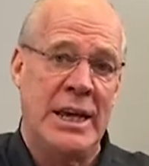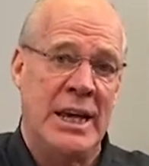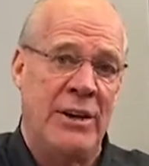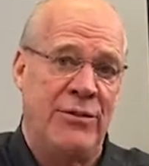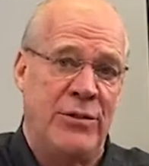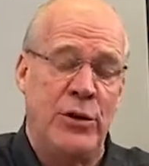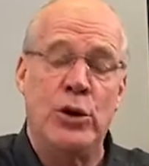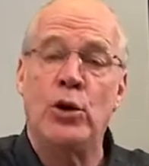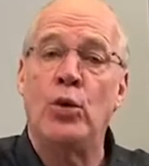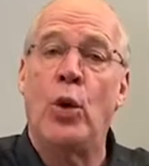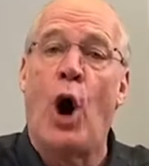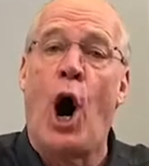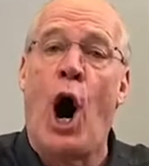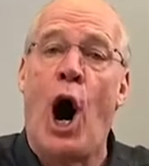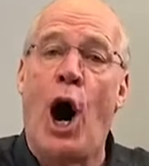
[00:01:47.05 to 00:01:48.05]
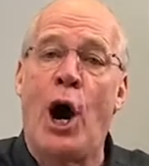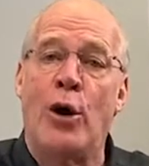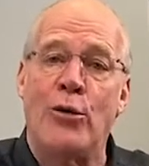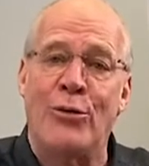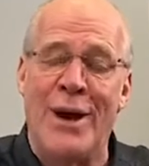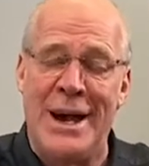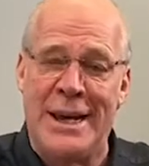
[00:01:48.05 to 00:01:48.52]
if you are
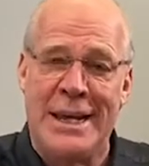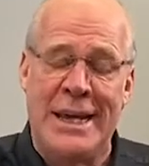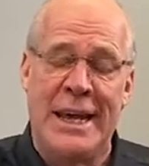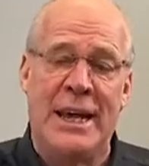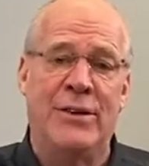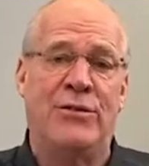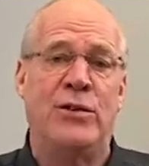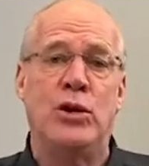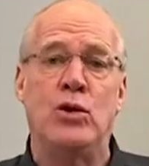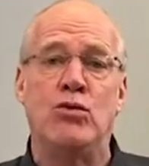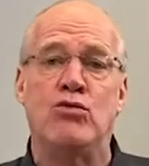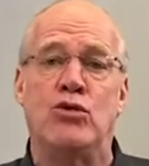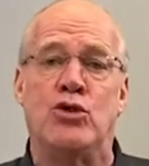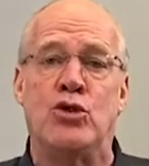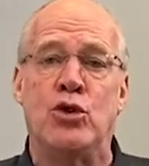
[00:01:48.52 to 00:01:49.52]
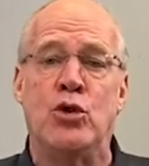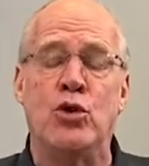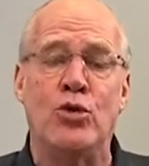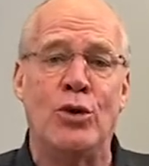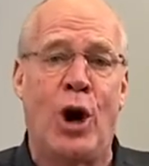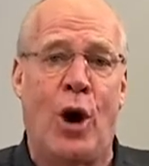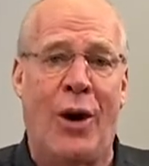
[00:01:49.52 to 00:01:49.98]
ready, if you
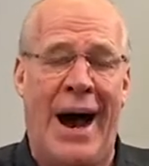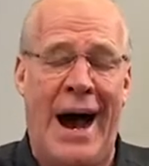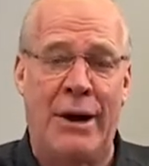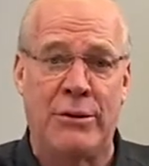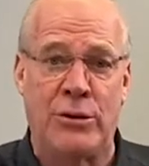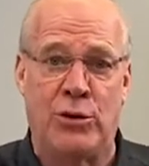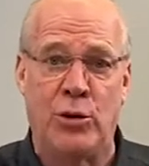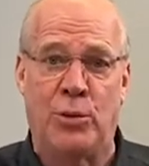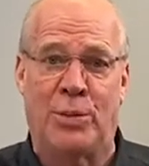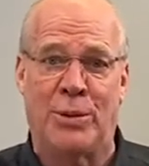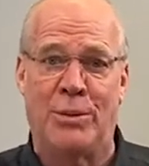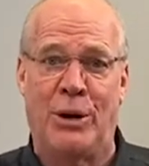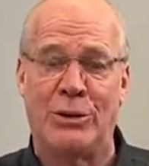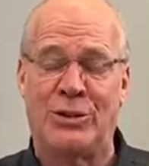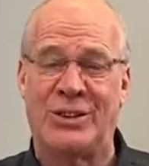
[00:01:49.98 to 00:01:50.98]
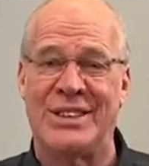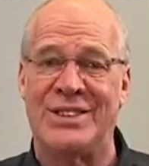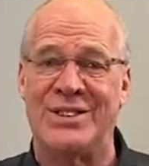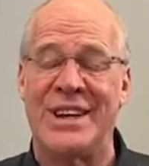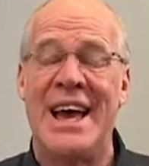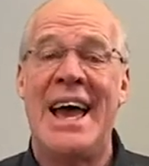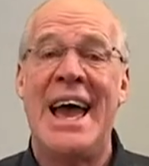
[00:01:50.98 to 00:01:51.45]
do know how to do promotions,